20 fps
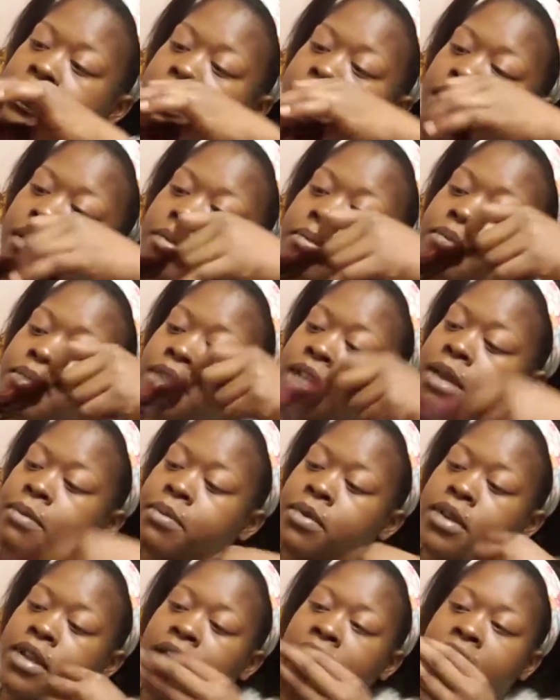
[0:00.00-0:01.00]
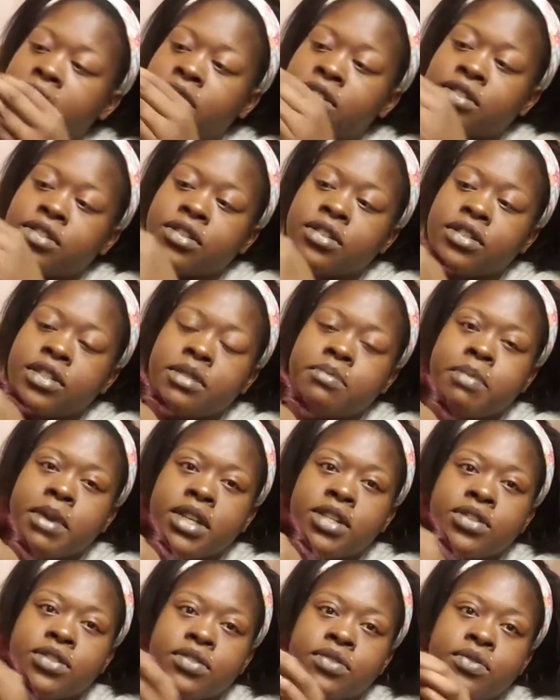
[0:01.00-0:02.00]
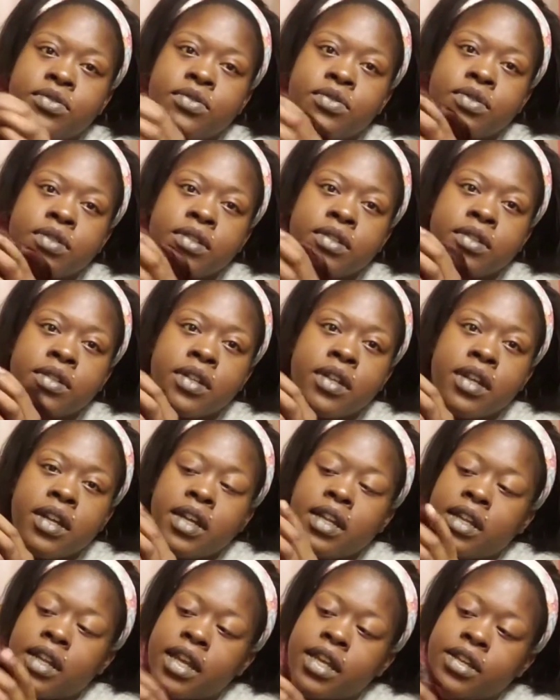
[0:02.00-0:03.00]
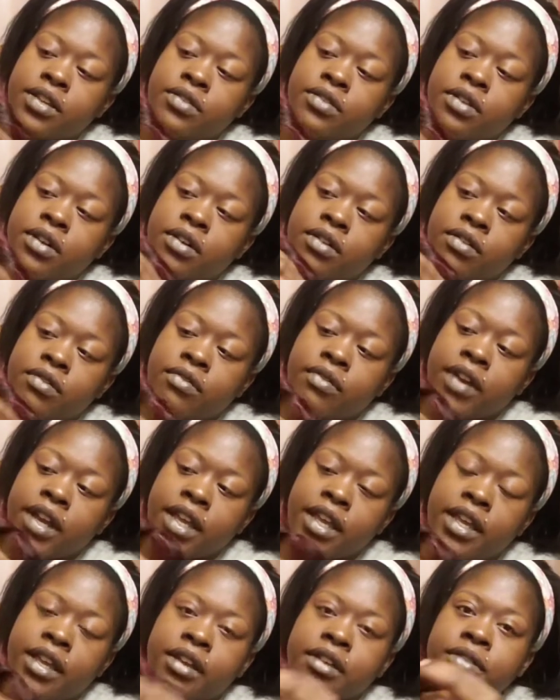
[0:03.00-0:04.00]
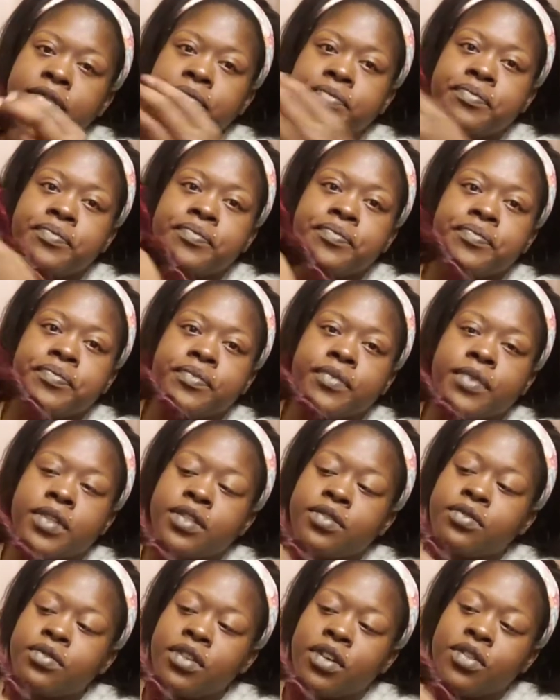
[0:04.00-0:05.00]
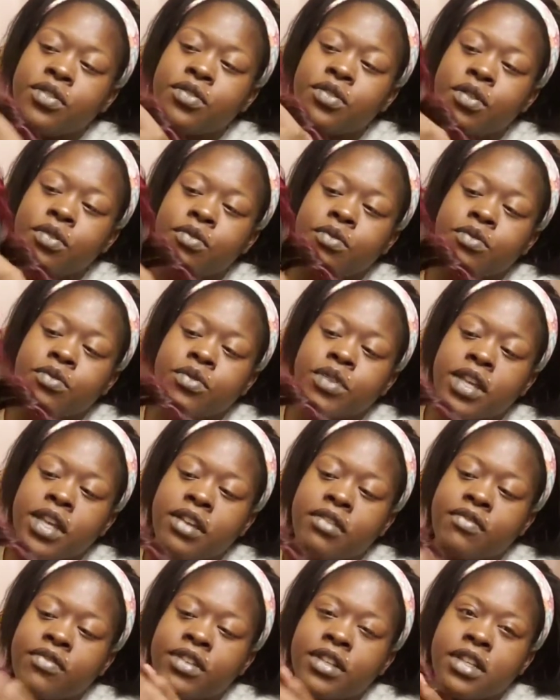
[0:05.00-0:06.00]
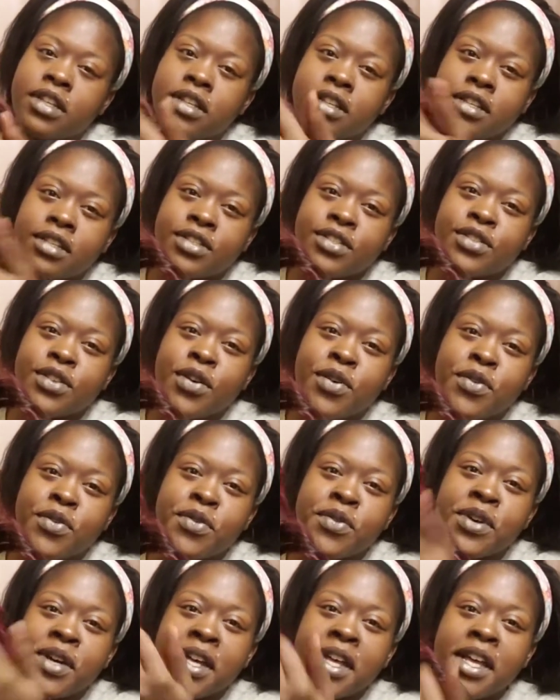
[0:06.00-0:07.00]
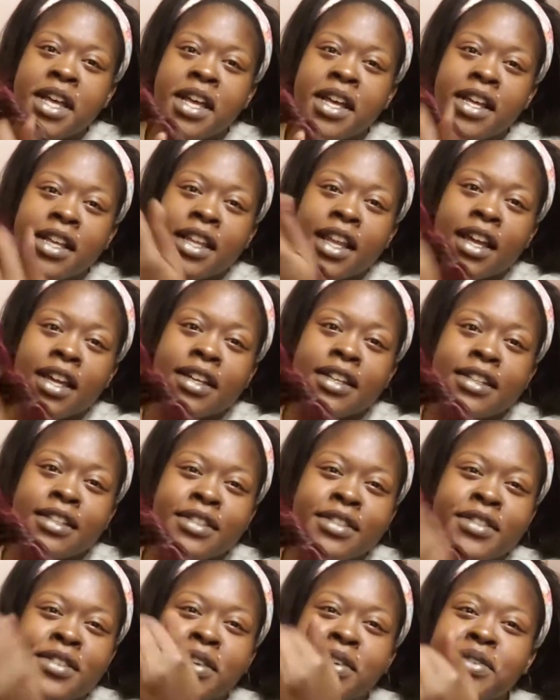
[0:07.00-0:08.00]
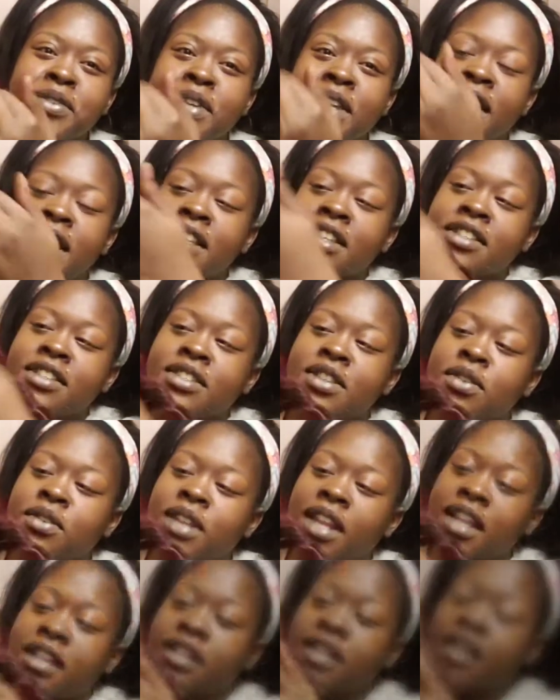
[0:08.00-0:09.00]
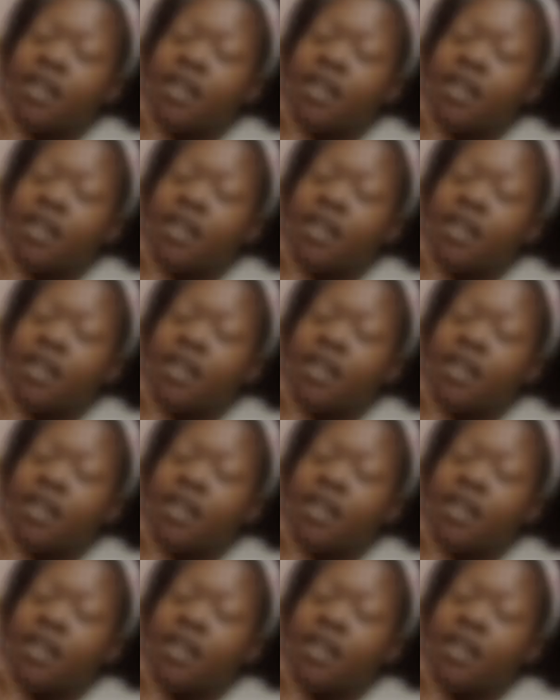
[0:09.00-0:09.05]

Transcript: some type of extra special, like, you know, right here, because you know you can't really sew like a, you know, you can't sew like